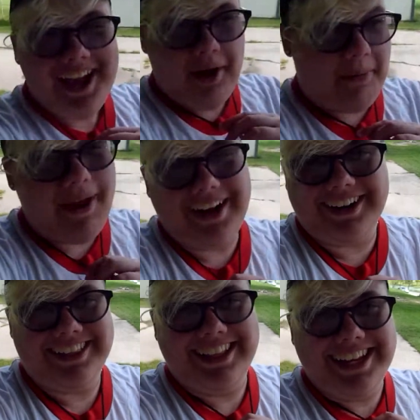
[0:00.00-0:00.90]

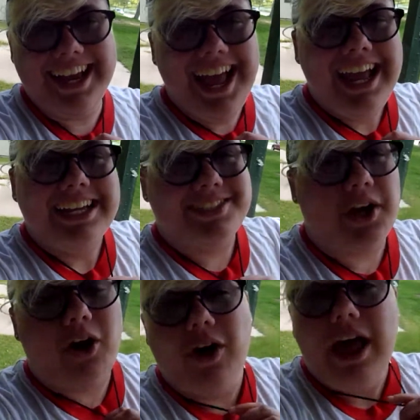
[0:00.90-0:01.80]
apparently.
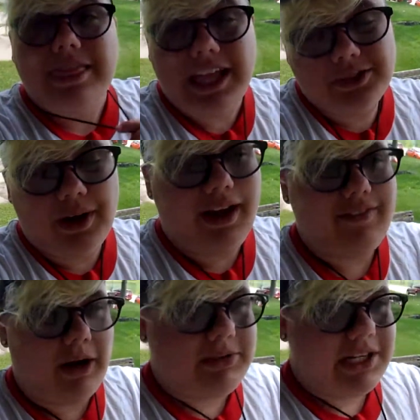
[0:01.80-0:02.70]
So that's why I haven't
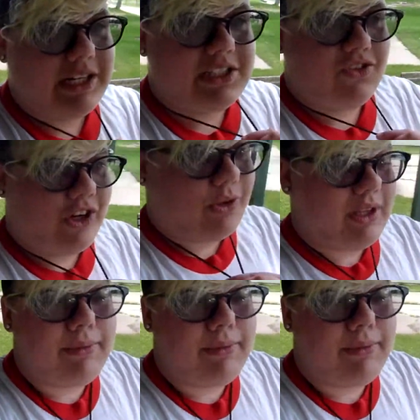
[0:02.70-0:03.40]
updated as frequently,